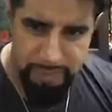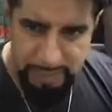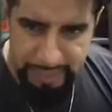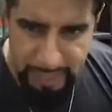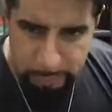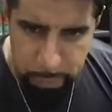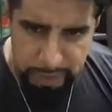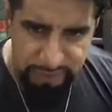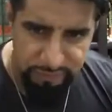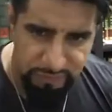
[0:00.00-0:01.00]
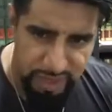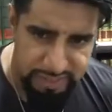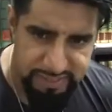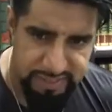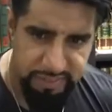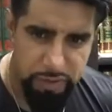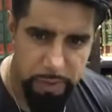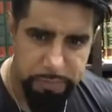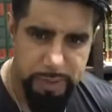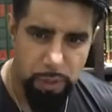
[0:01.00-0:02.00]
Can we invest in
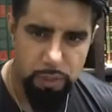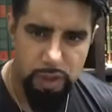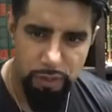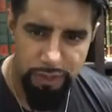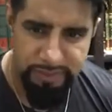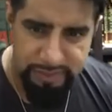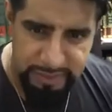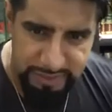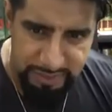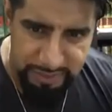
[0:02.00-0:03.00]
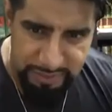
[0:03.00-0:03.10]
cryptocurrency?